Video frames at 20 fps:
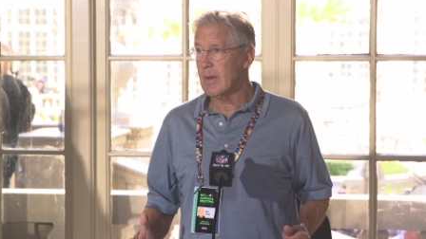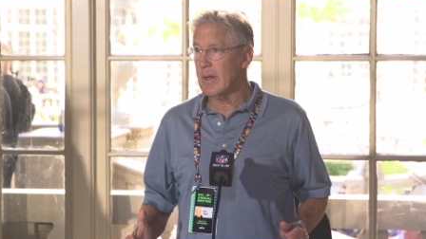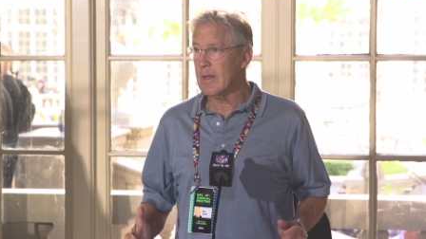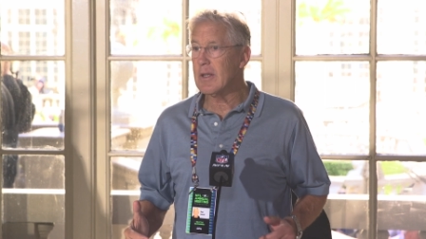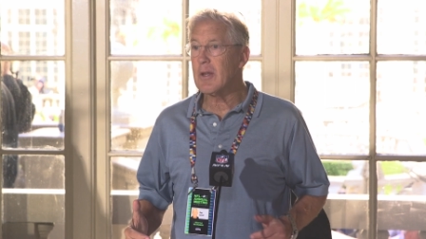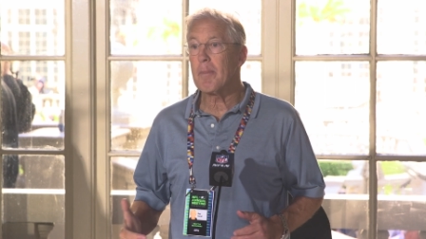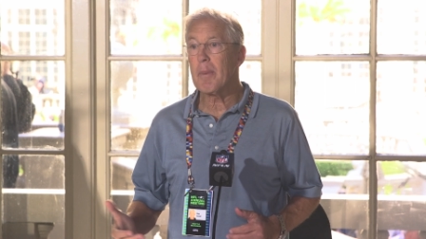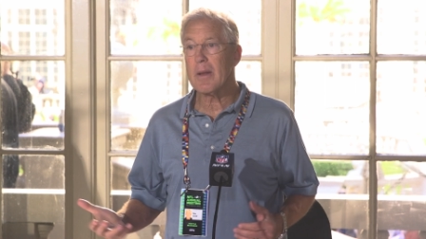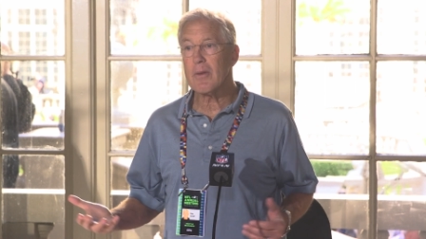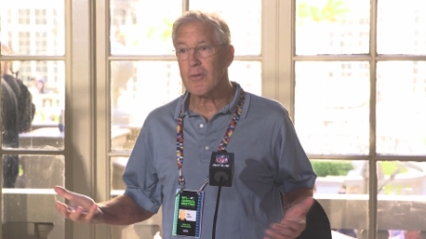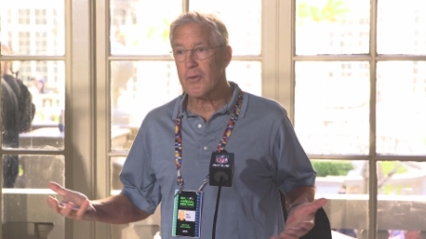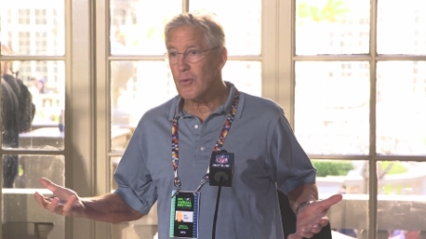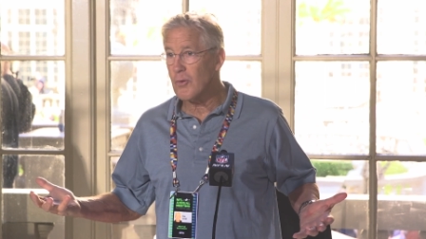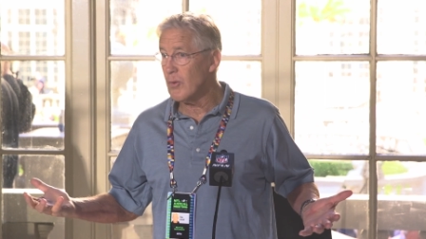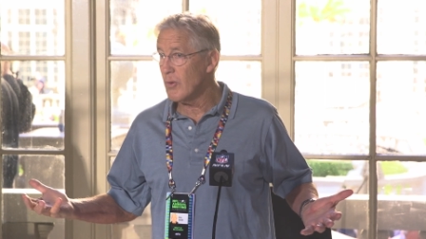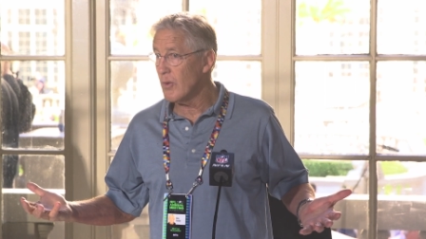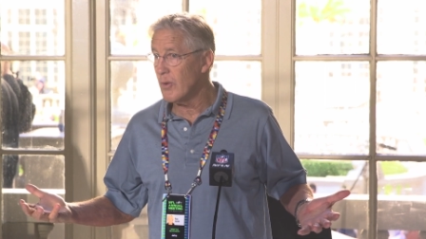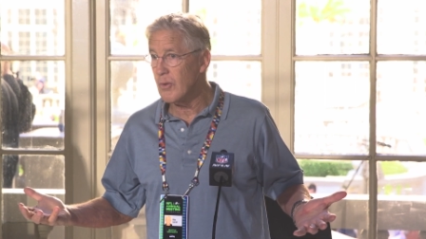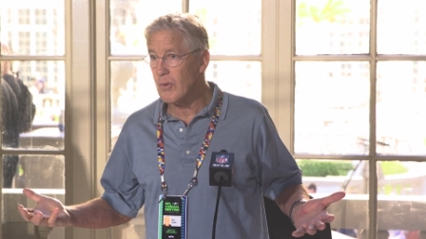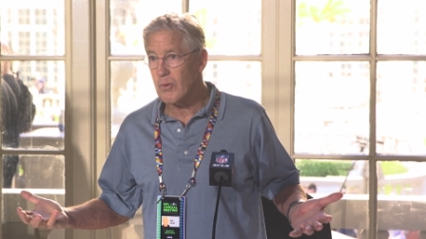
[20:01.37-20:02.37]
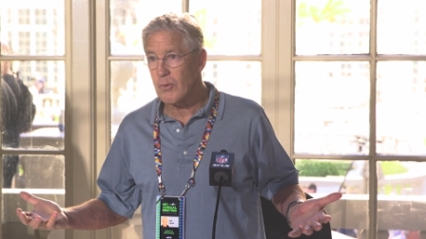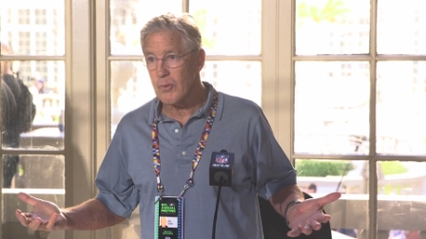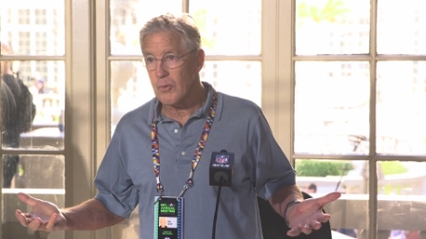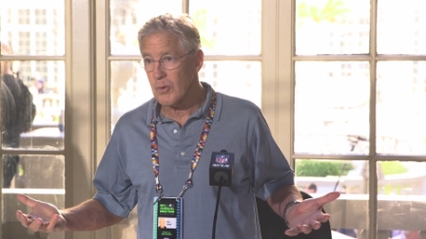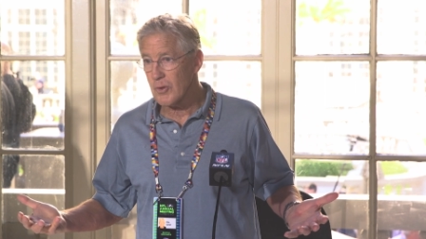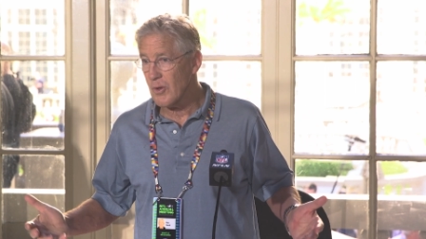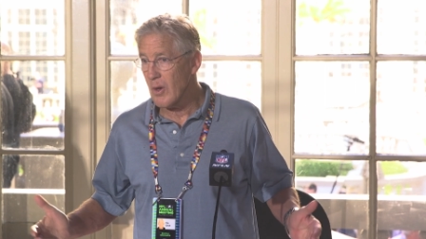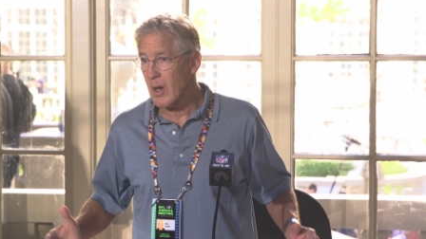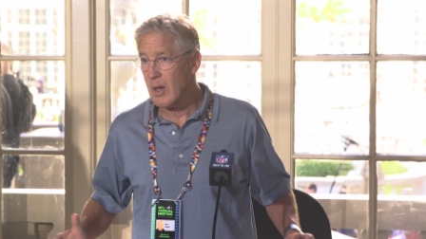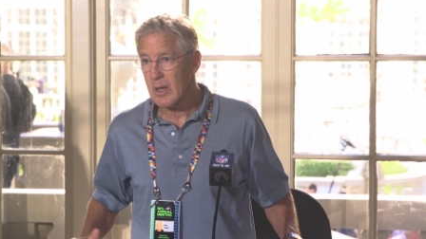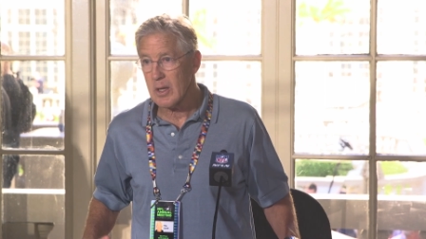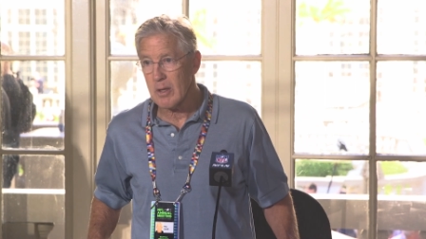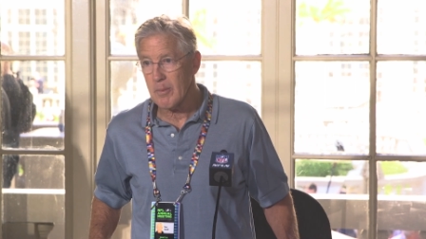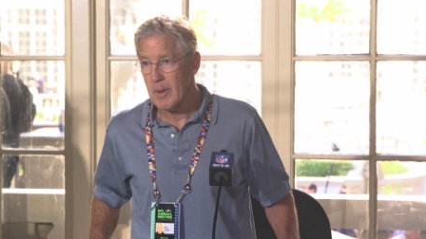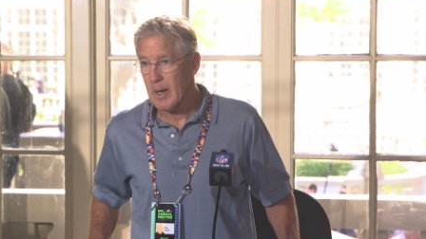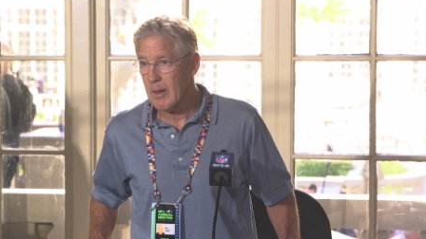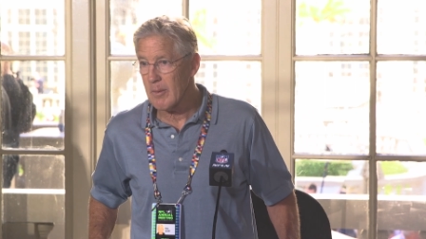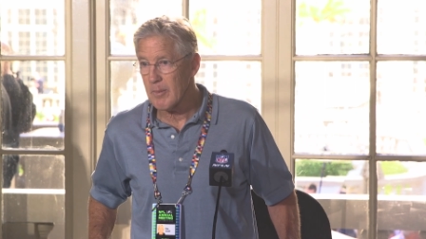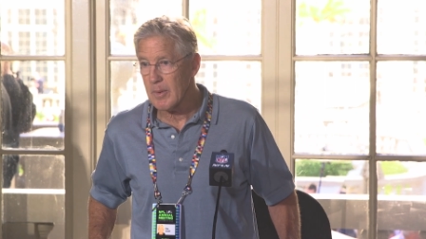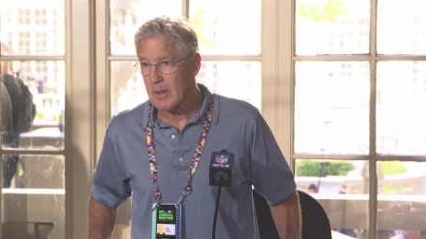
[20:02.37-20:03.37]
It depends who, who we're talking
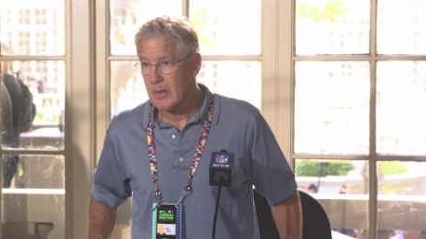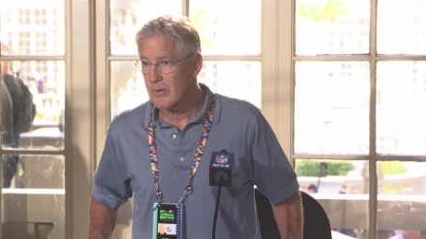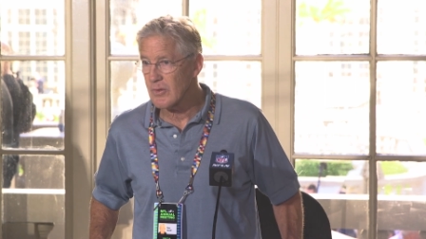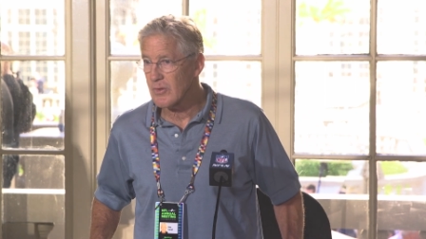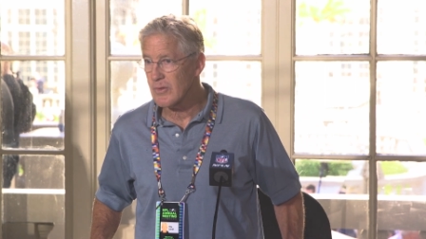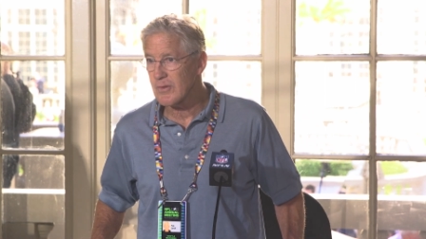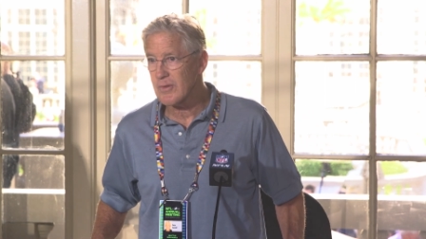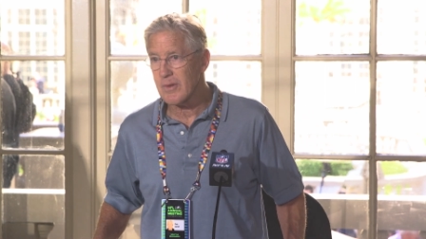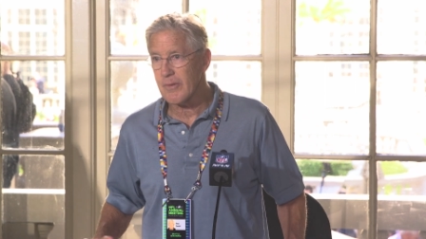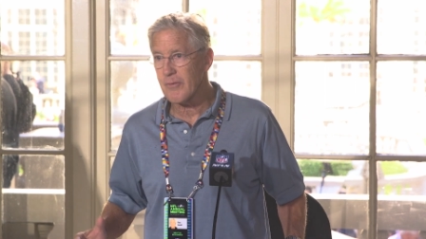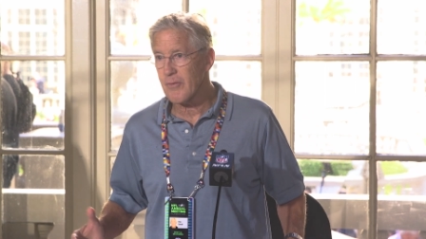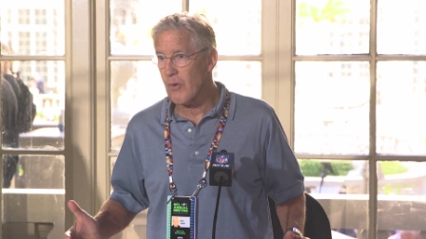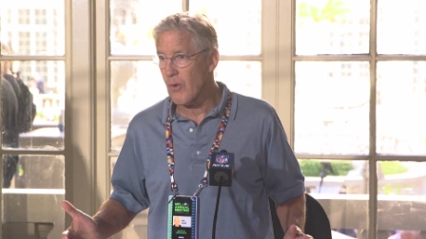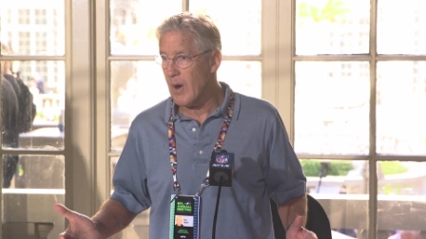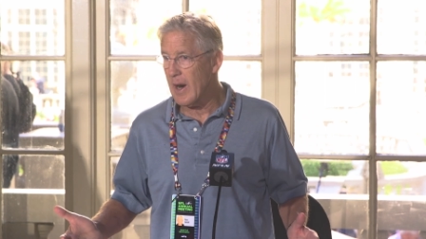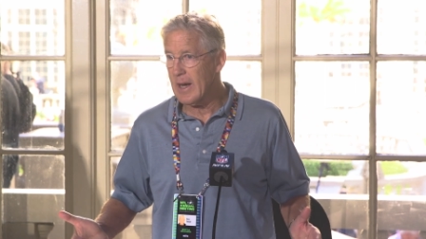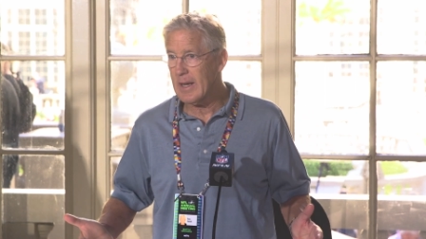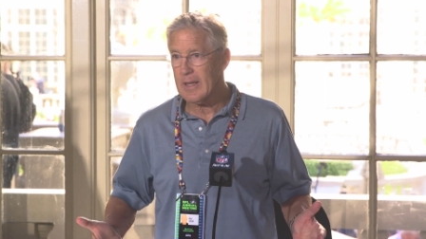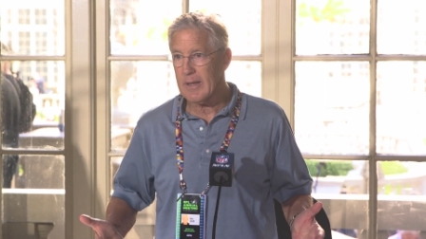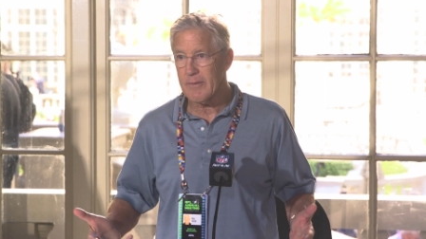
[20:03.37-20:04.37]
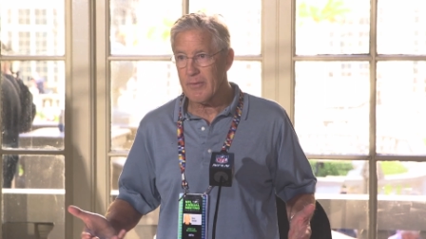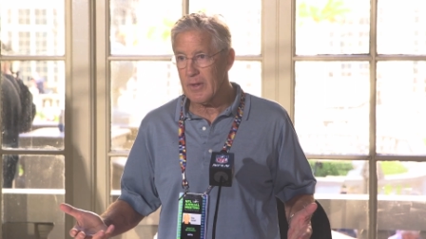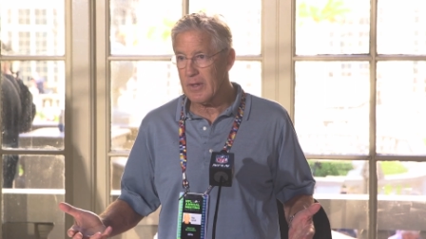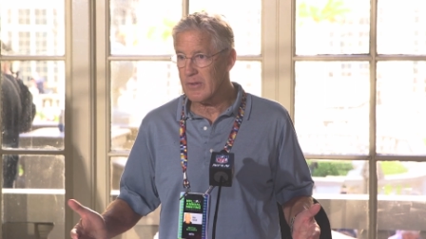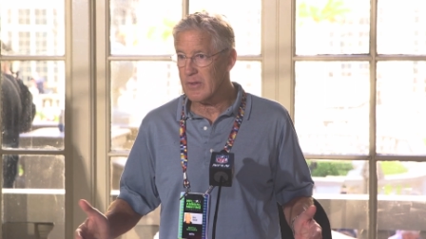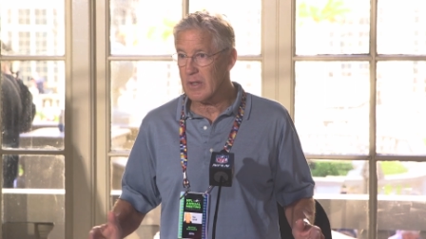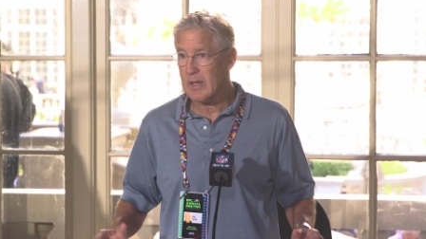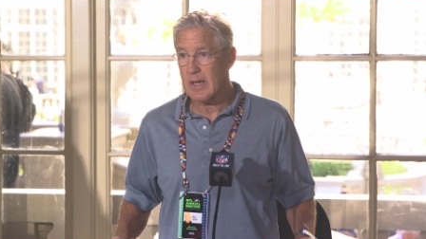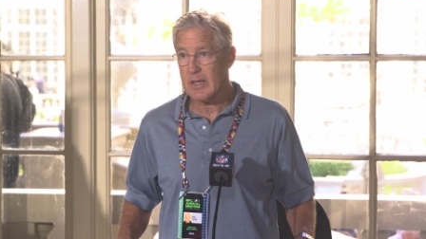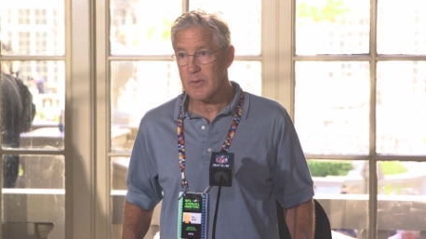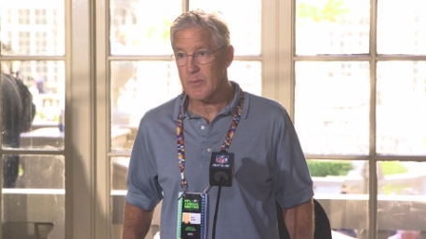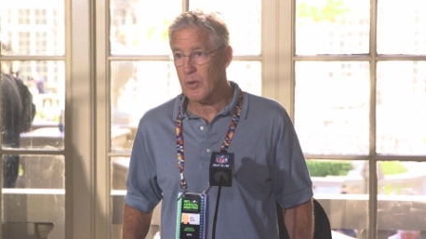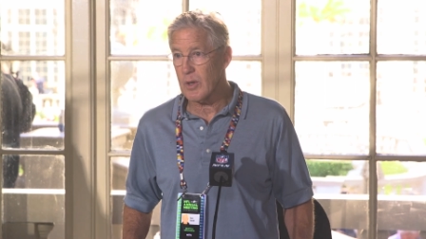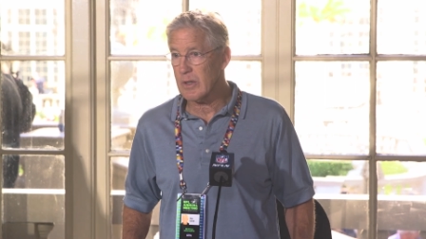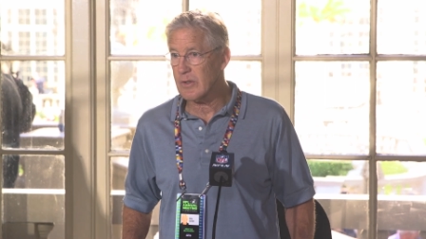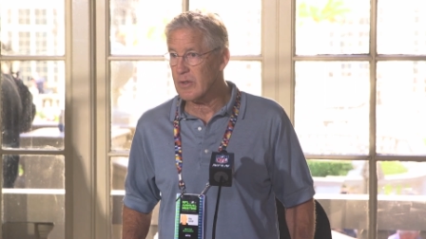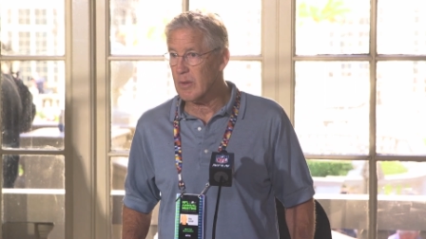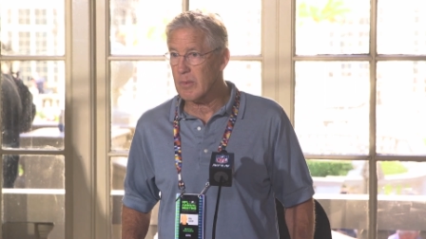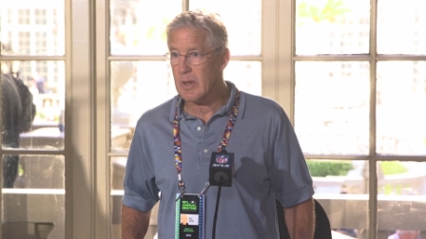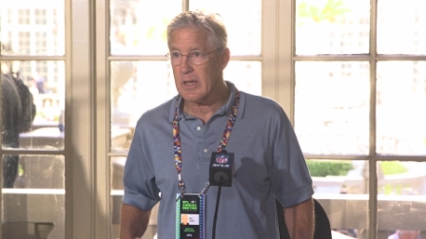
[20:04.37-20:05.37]
about because there's a variety of things that guys
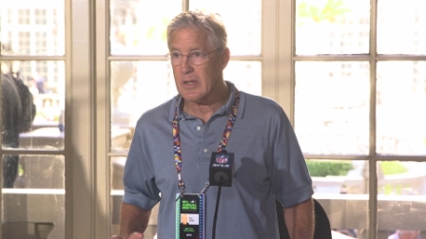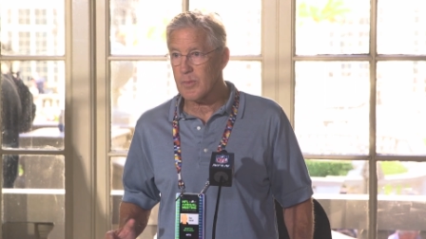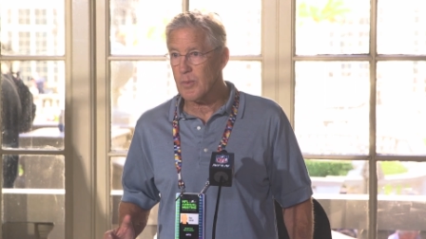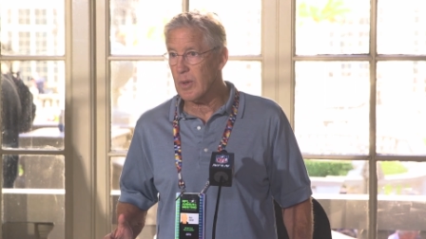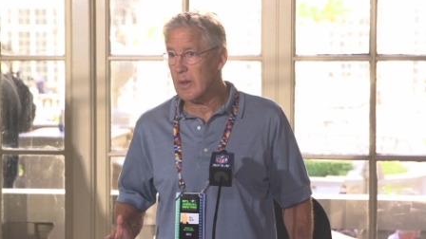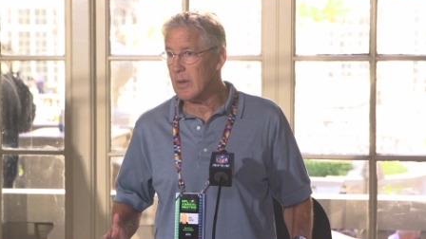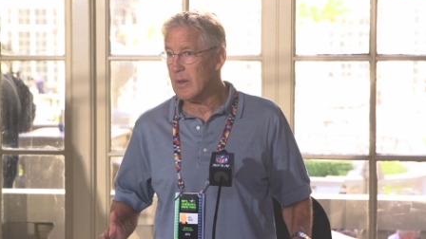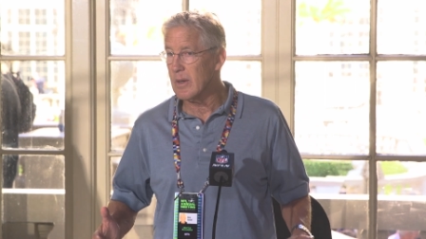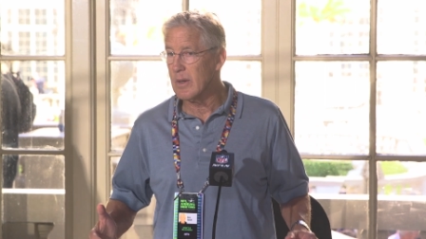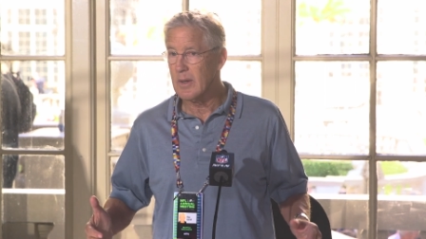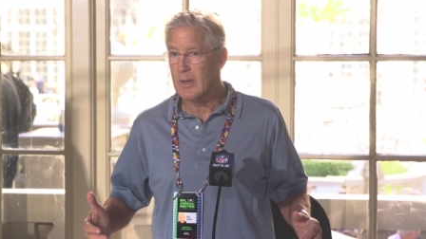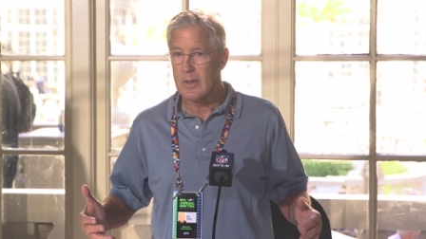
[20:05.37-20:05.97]
bring. Some guys bring